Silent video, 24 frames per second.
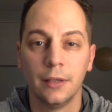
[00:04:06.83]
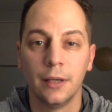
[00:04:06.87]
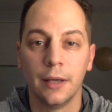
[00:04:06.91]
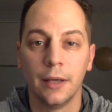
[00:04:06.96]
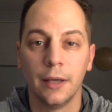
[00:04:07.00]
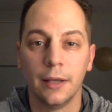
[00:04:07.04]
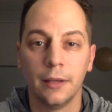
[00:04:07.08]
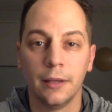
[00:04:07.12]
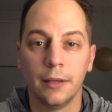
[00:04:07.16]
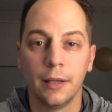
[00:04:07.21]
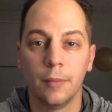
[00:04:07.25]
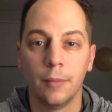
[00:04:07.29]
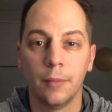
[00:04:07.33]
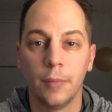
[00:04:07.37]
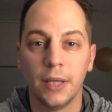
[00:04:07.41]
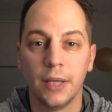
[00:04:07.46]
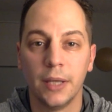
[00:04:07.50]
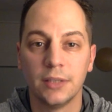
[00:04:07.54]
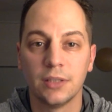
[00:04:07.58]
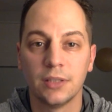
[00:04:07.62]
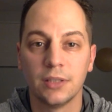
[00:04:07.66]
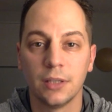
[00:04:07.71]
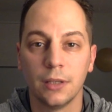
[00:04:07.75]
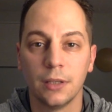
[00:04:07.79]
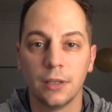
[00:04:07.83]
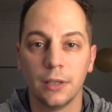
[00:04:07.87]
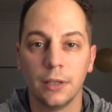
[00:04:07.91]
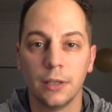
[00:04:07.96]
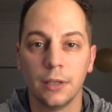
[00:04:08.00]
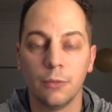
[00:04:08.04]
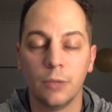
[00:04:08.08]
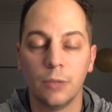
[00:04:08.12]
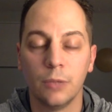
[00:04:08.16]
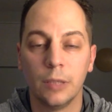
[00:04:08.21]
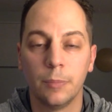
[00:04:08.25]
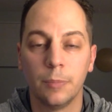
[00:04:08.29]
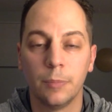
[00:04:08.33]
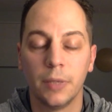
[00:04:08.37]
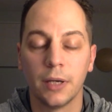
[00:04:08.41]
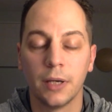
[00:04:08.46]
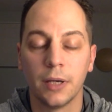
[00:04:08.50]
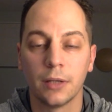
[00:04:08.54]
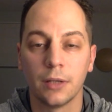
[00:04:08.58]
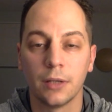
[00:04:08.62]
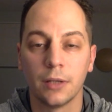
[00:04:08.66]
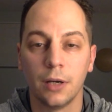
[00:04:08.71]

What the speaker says: And then basically we picked